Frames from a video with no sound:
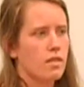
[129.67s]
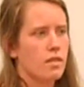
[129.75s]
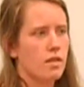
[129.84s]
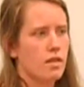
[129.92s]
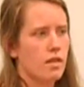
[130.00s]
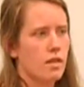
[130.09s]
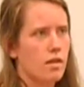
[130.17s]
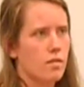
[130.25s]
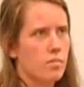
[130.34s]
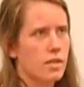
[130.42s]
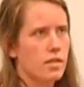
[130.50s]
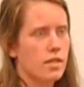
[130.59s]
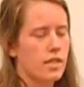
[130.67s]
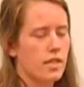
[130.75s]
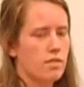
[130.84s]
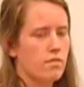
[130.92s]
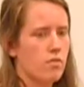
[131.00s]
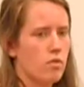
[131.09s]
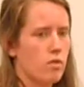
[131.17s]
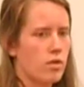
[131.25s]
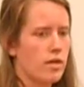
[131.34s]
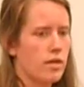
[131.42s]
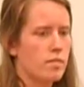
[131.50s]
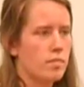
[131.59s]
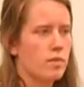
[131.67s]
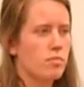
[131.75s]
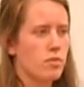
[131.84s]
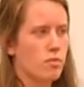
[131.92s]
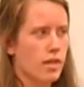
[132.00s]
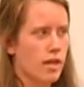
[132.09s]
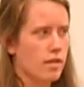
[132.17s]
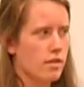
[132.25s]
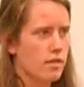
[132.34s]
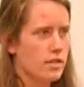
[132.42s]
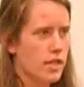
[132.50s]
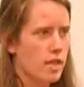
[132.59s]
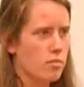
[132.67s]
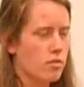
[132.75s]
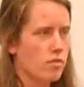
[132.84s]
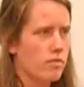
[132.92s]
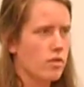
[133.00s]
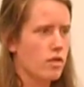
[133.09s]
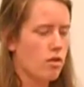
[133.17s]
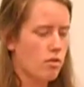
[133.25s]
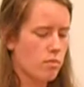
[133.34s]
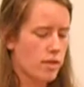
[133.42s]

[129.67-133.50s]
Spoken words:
the ability for people to work under the table for lower